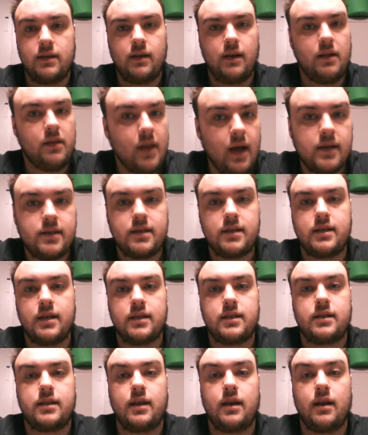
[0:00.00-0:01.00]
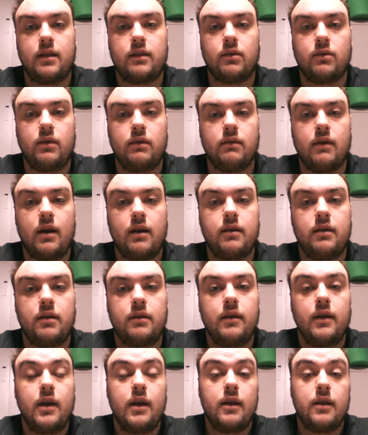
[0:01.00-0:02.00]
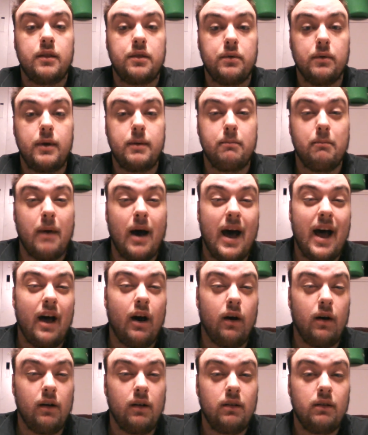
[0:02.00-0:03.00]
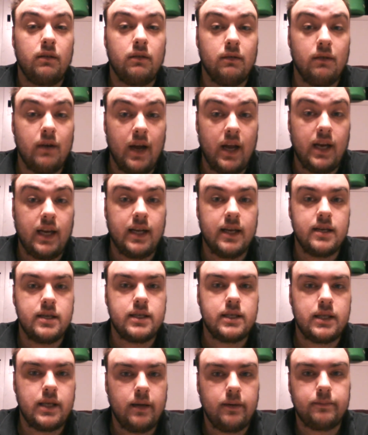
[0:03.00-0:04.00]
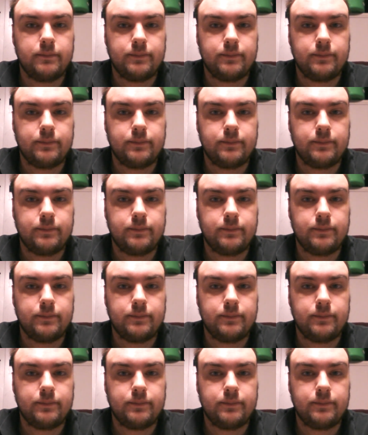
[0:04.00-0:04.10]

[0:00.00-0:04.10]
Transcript: And that's just in a 3 mile radius.